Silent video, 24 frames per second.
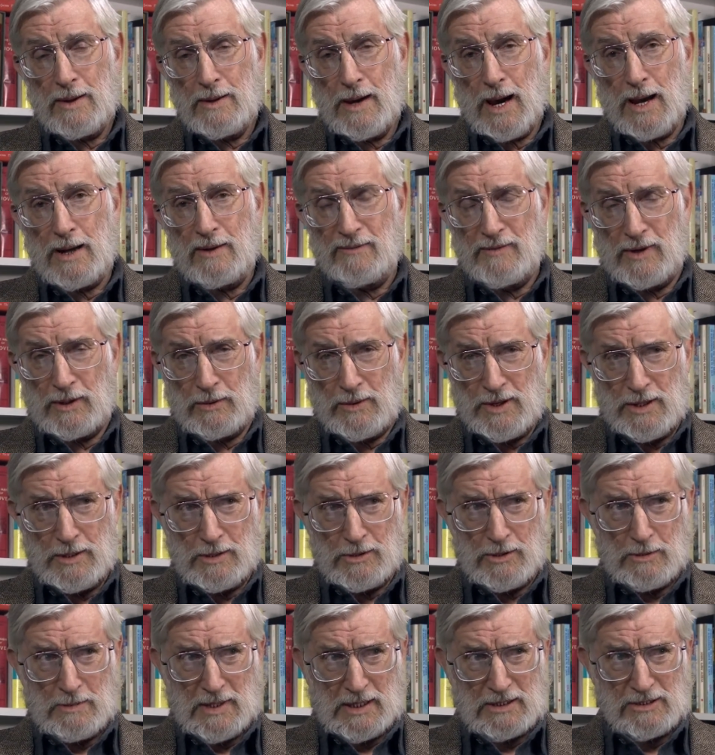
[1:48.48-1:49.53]
out of El Rito,
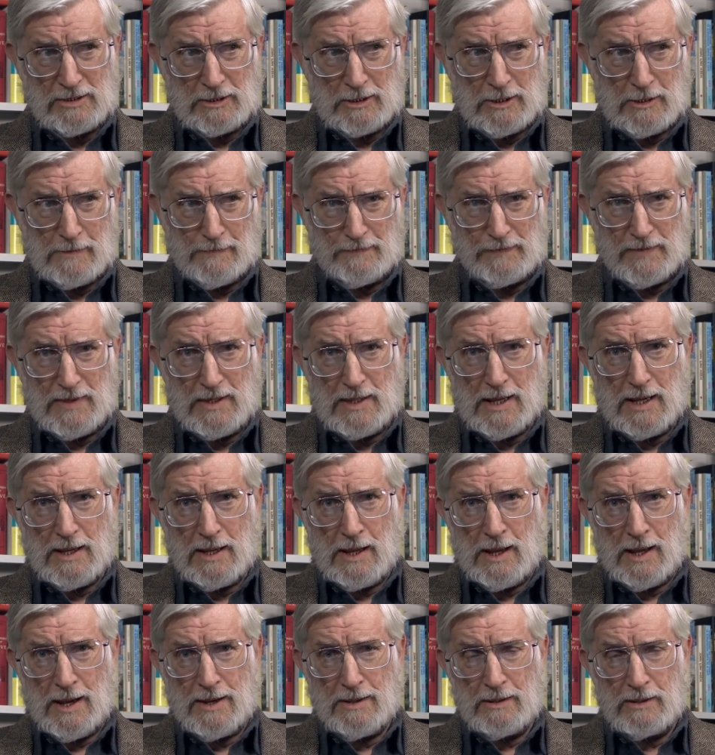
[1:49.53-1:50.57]
New Mexico.
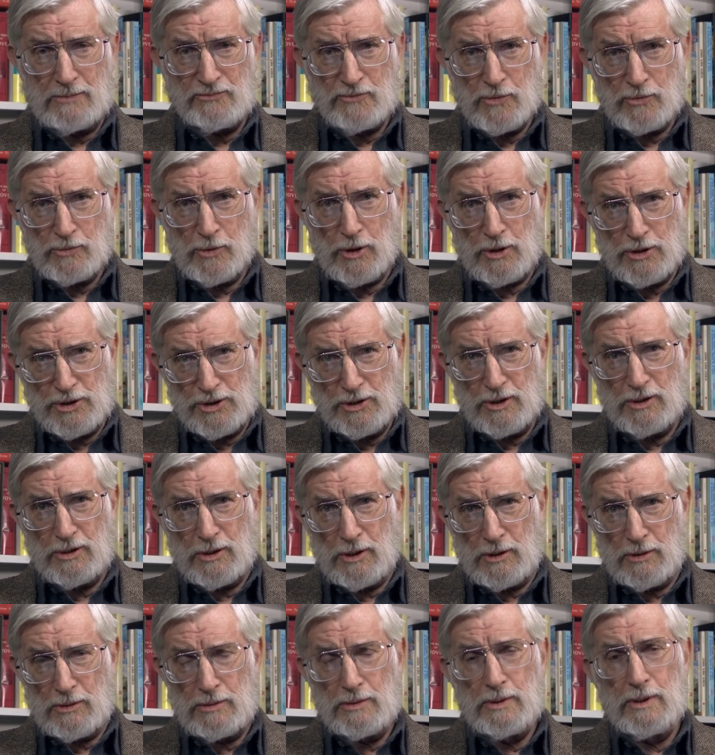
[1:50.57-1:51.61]
I urge you to
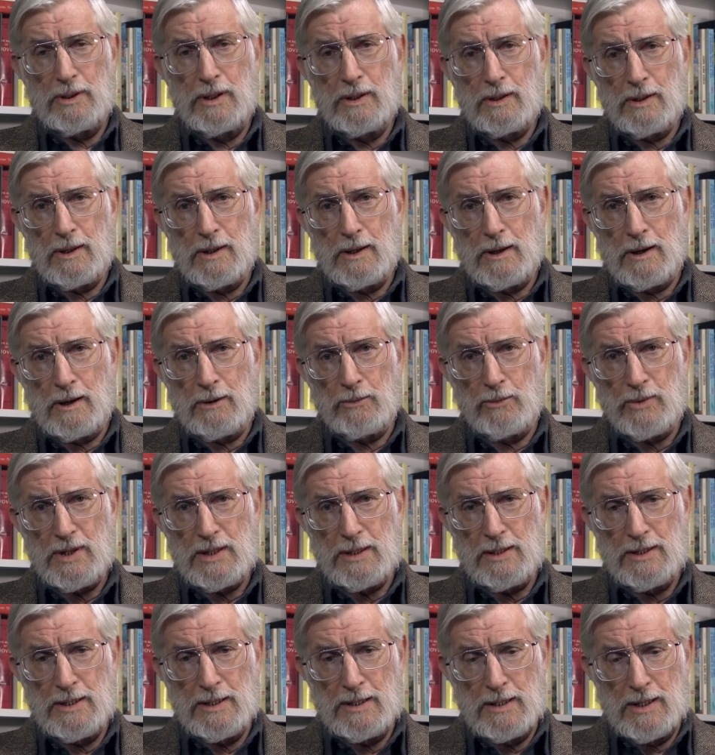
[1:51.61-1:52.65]
go
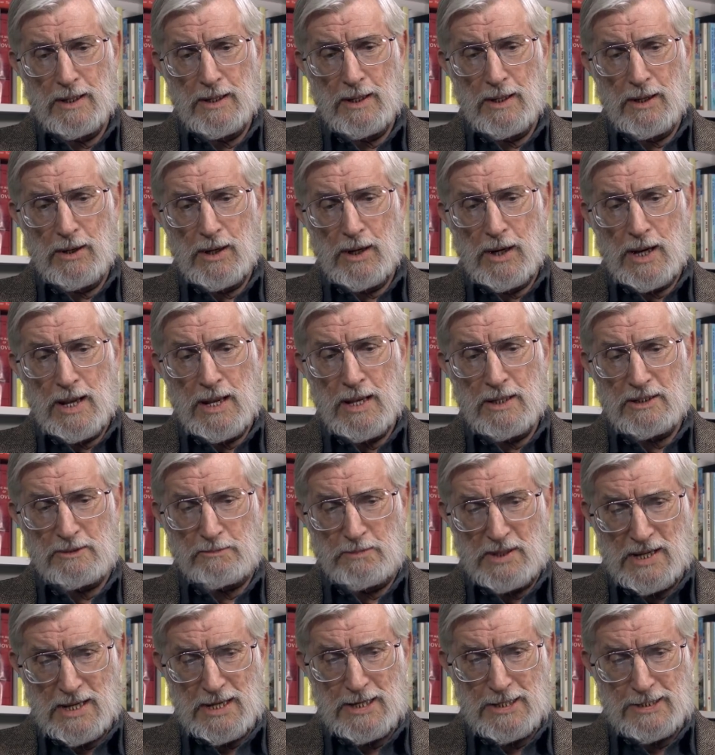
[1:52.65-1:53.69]
read his
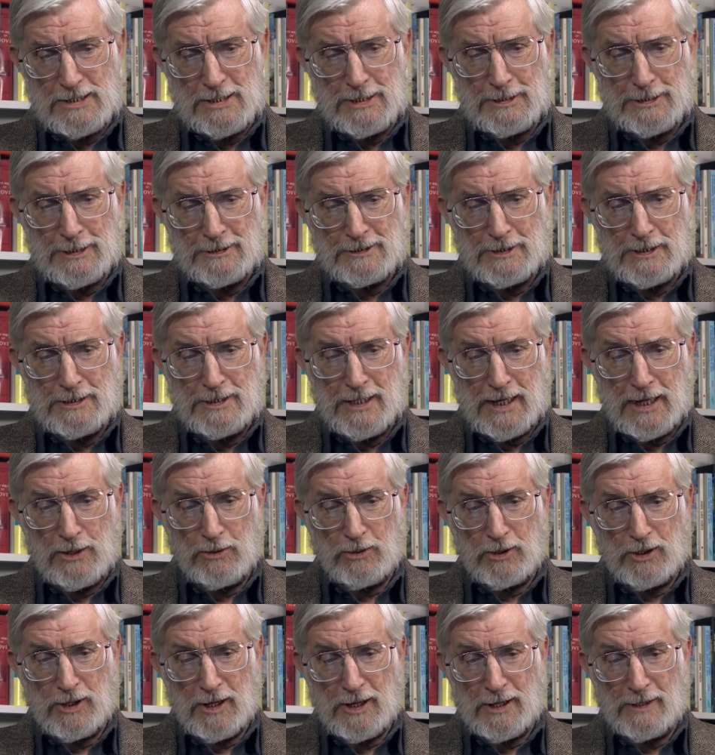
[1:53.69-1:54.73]
piece. Today
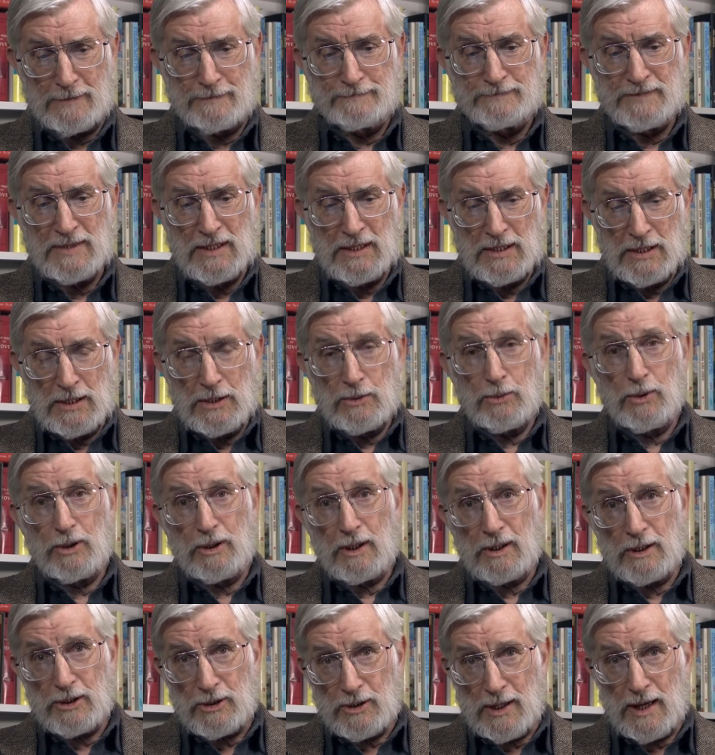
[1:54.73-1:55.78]
we're
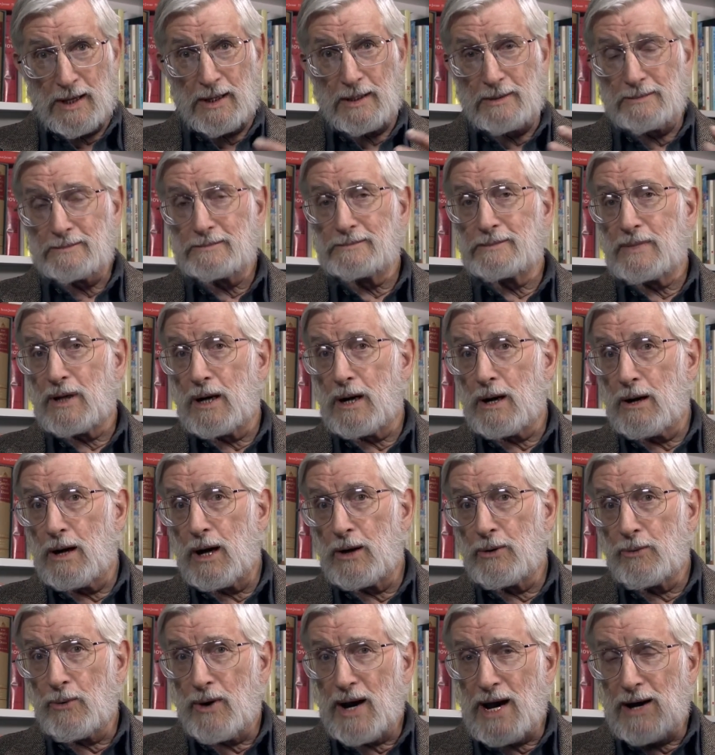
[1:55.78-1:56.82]
gonna try to
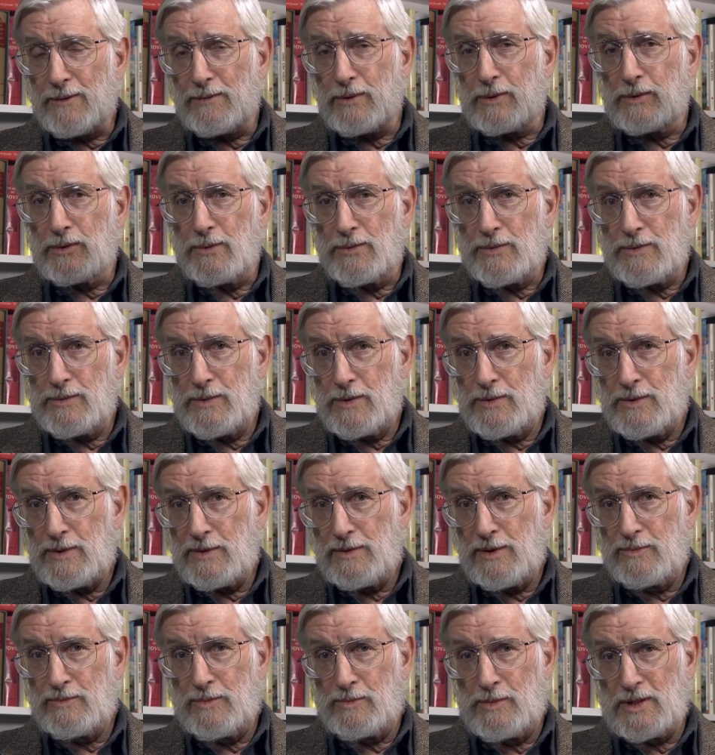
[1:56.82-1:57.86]
unravel
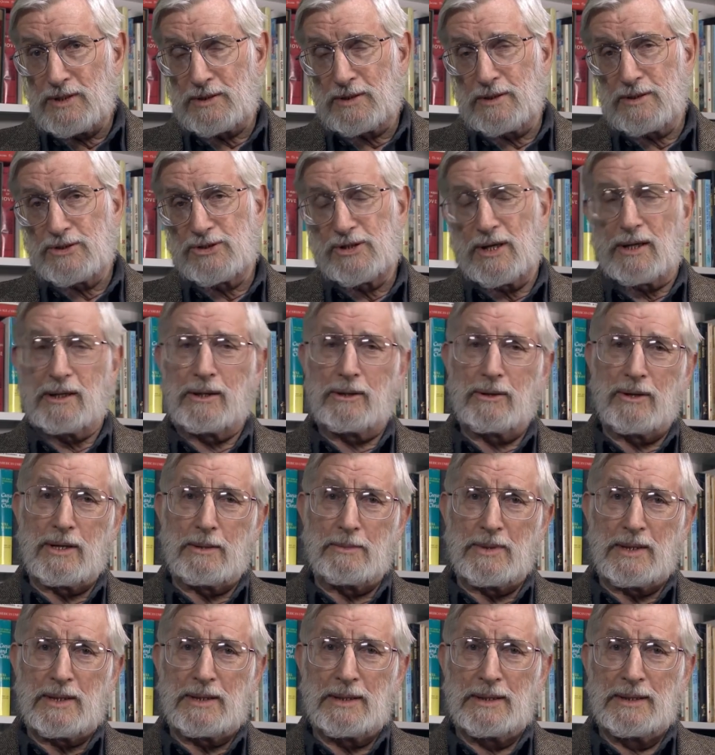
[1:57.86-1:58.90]
this consent
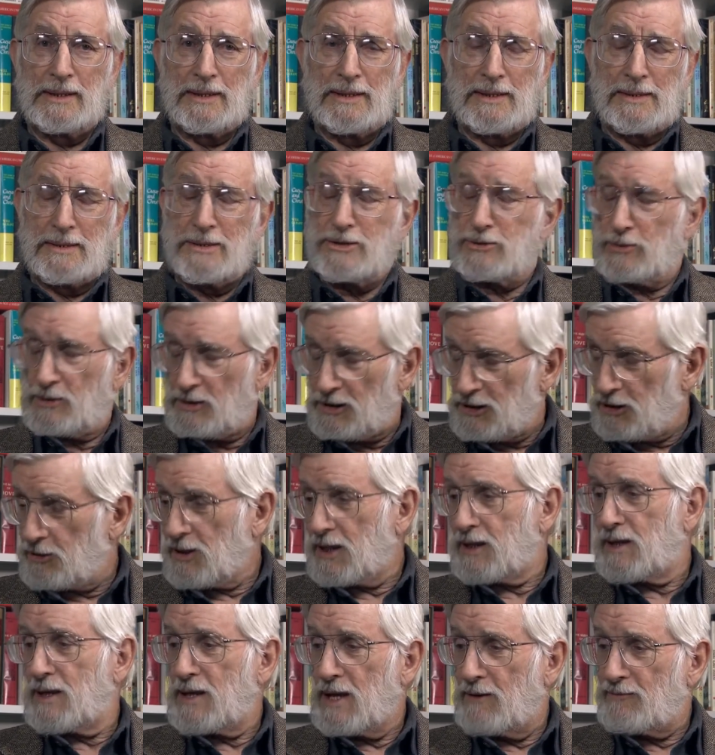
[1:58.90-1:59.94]
agreement. It's really
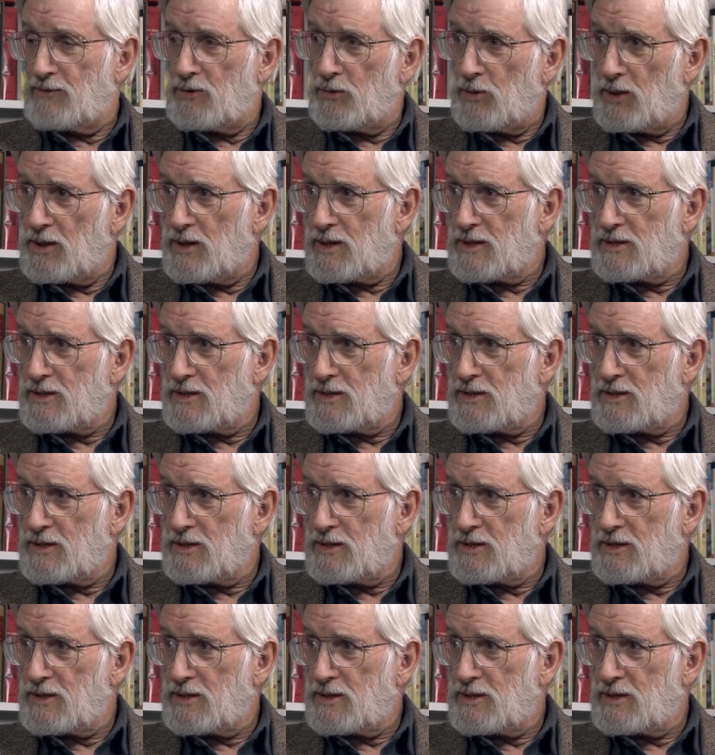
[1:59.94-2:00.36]
great to have you with